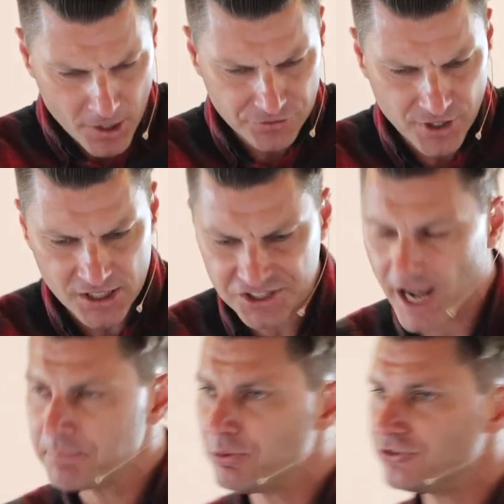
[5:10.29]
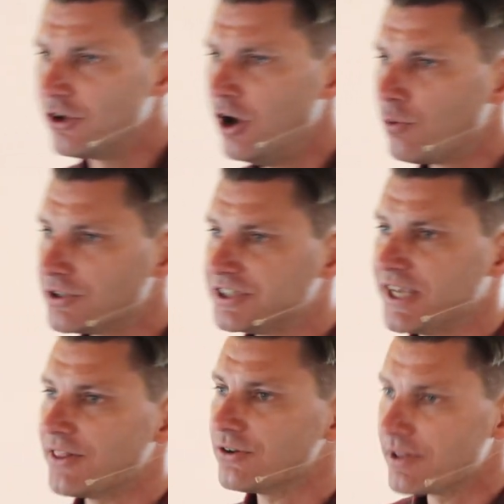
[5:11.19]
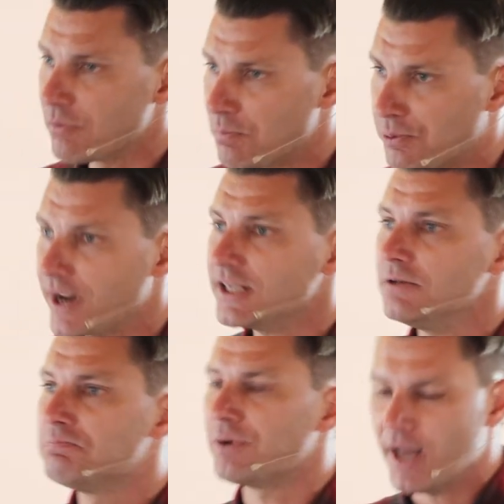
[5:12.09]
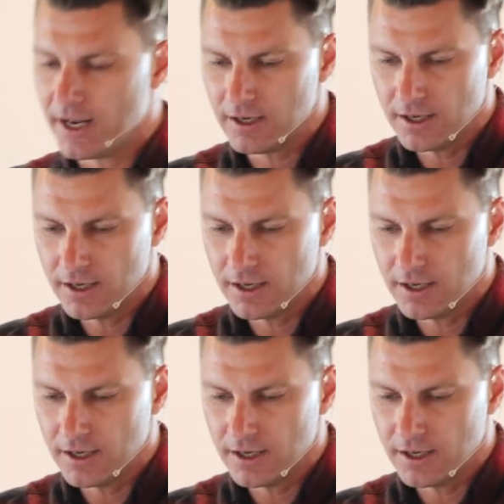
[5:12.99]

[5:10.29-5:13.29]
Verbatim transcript: the disciples were together, they were breaking bread